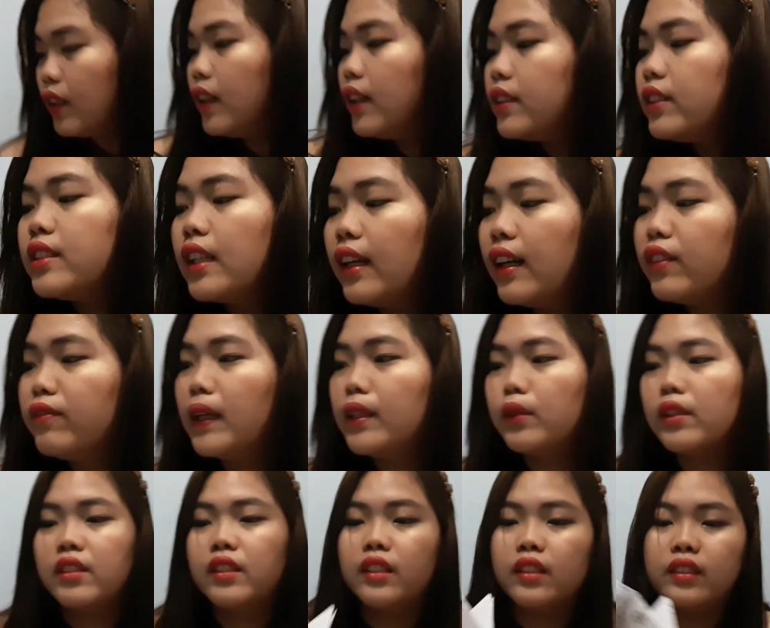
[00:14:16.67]
There's a lot of
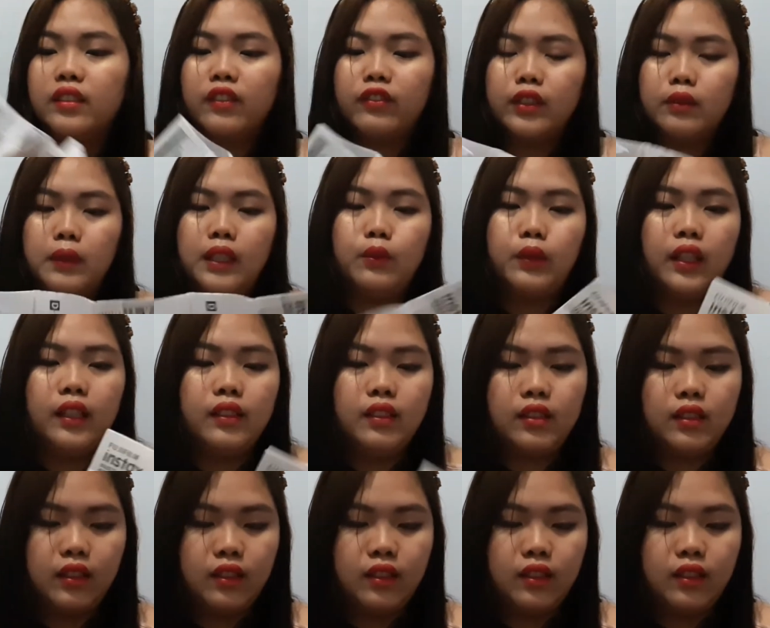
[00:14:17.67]
manuals here, different manuals